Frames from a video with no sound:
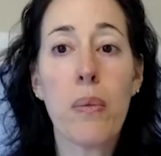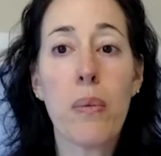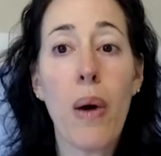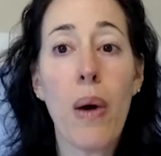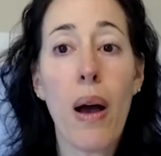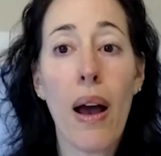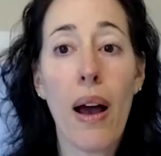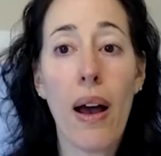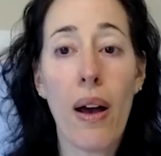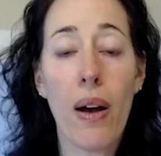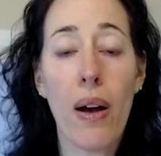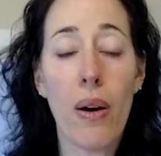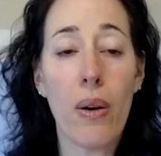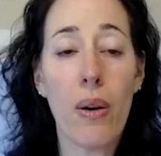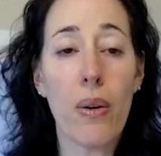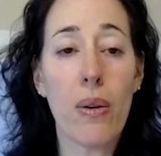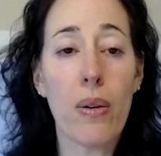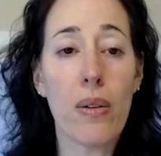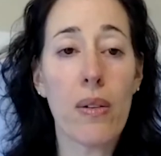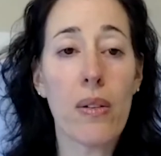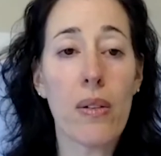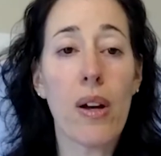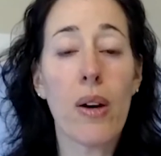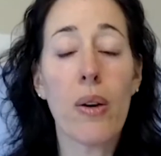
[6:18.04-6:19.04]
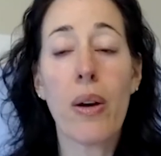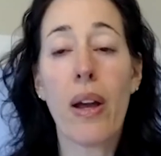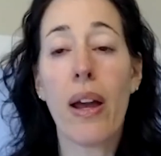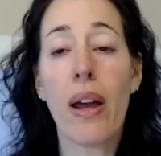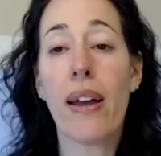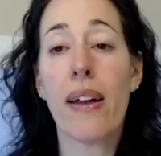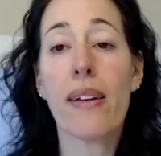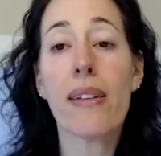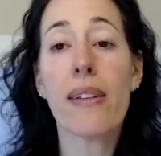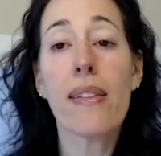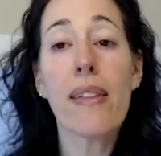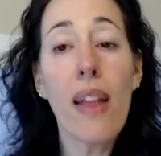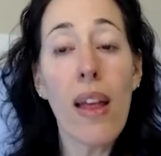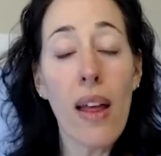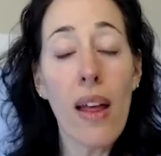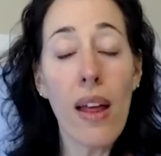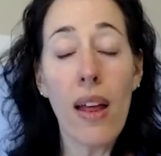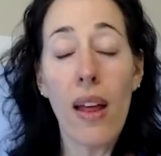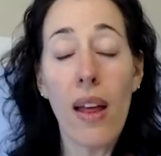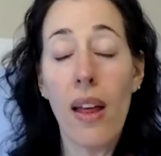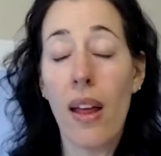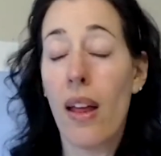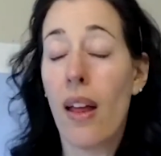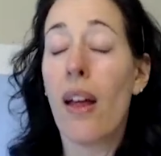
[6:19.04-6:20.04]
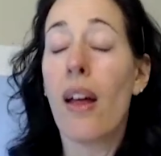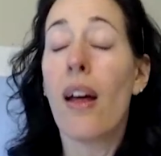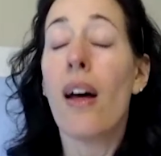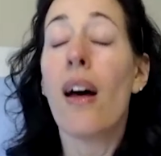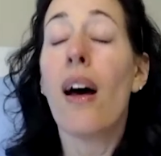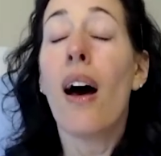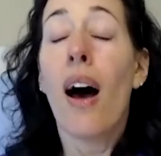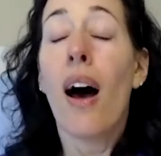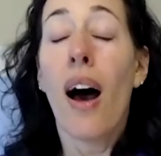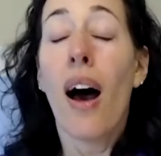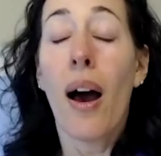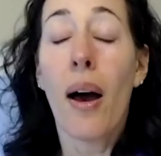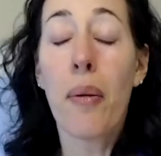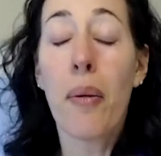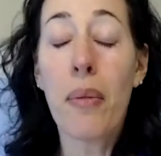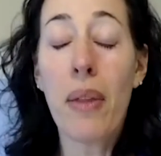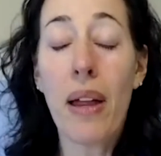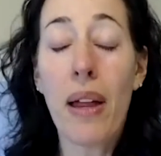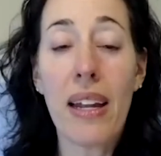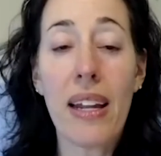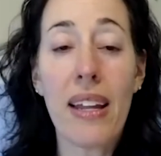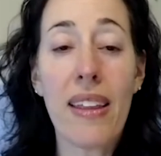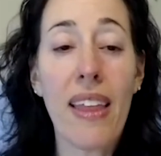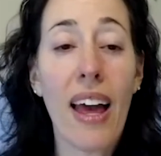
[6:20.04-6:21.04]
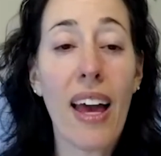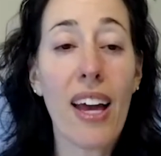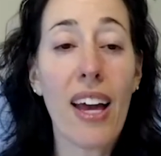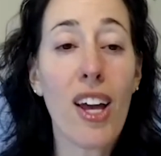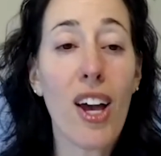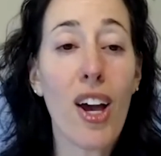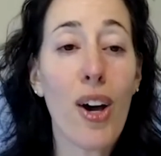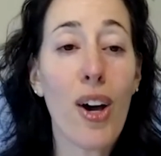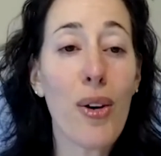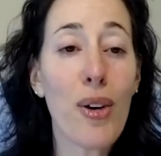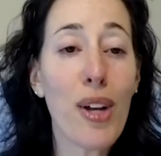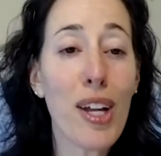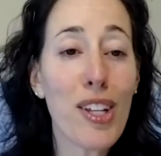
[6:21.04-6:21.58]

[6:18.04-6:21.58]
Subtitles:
Wow. Okay. I'm letting that go.